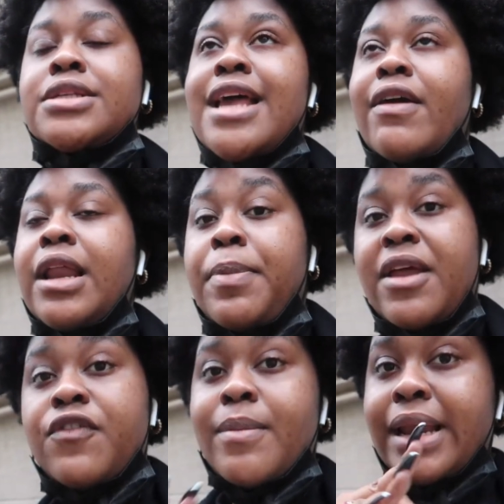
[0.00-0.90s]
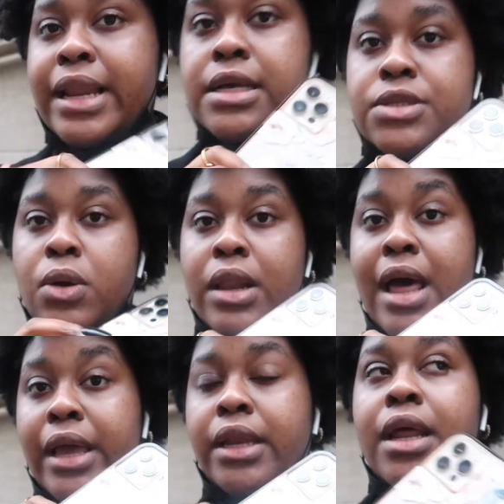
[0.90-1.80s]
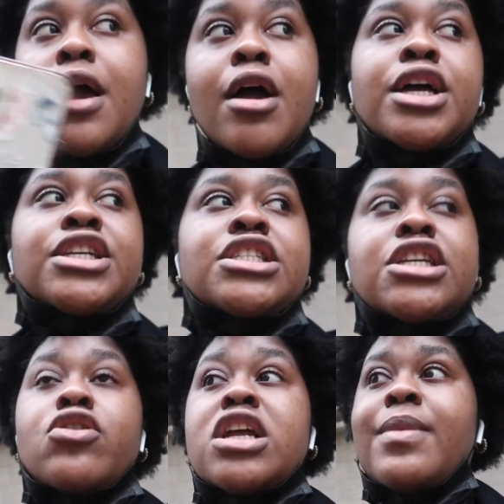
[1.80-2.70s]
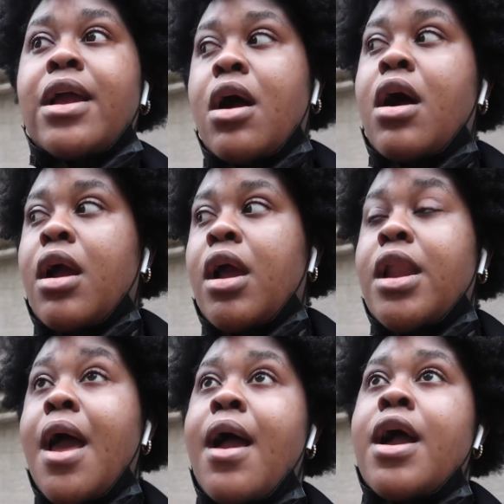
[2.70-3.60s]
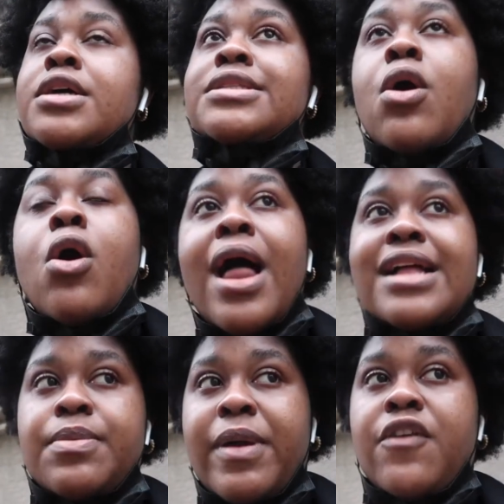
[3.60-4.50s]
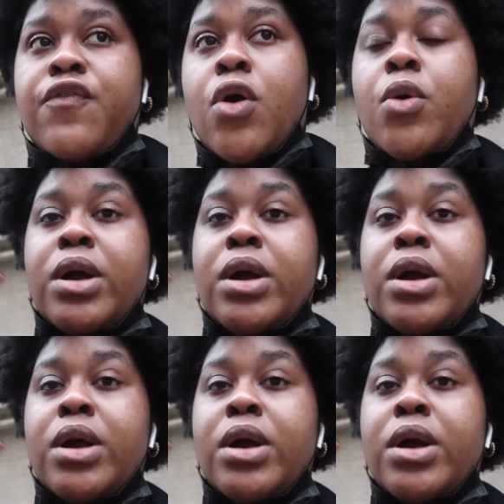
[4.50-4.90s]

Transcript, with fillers: because I already paid for my nails online. She charged my card because all I had to pay for